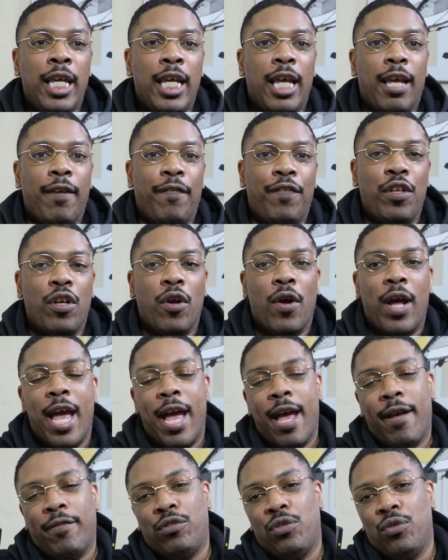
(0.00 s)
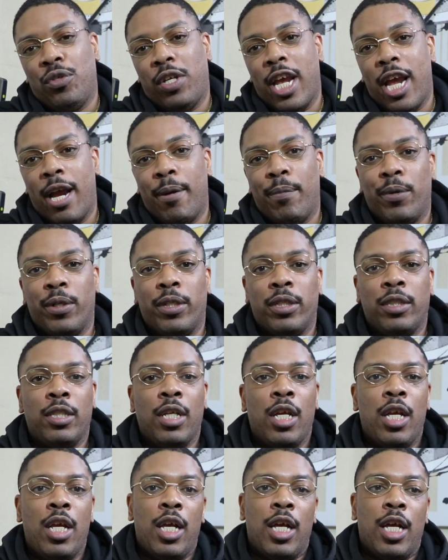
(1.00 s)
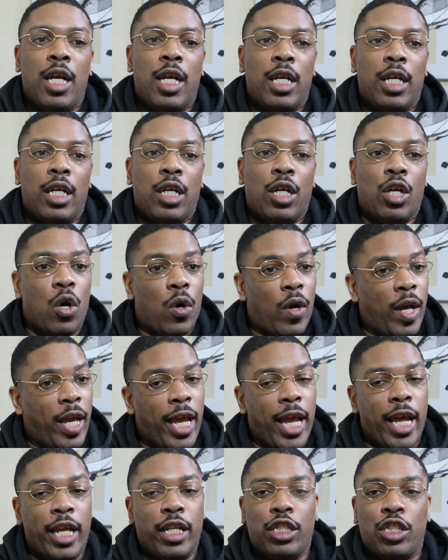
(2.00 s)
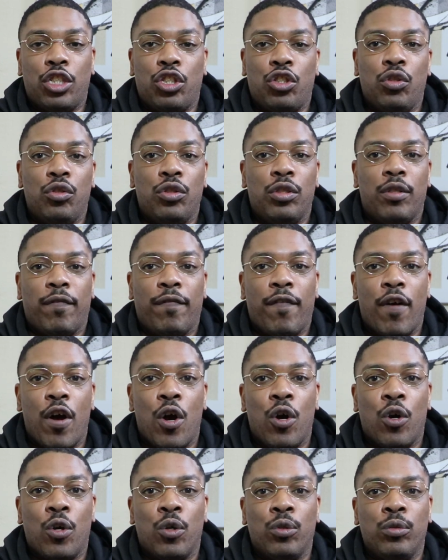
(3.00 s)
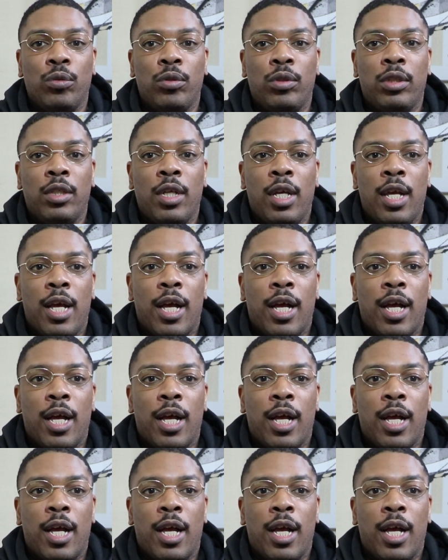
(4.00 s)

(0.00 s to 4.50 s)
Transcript: If you don't have two cameras, go ahead and just use the phones.